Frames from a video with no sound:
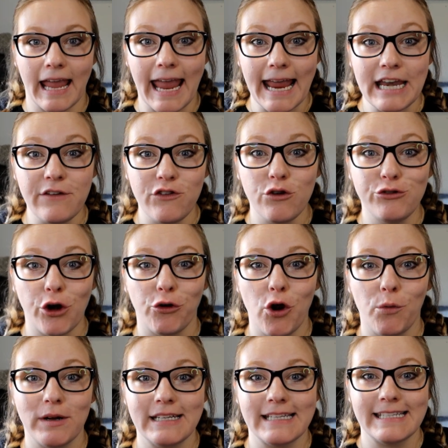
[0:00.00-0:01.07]
And if you don't
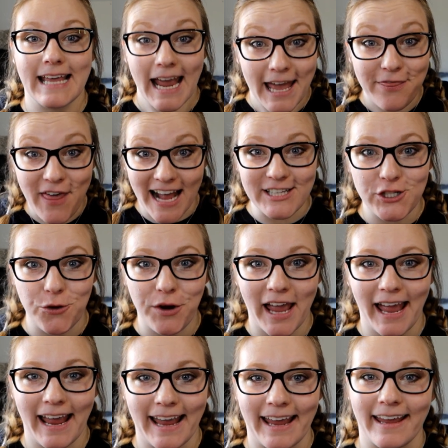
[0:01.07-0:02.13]
know what to say, that's
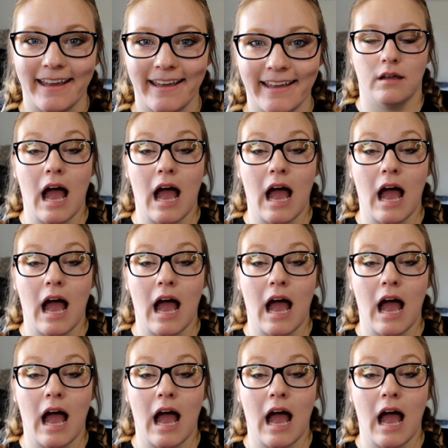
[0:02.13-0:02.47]
okay.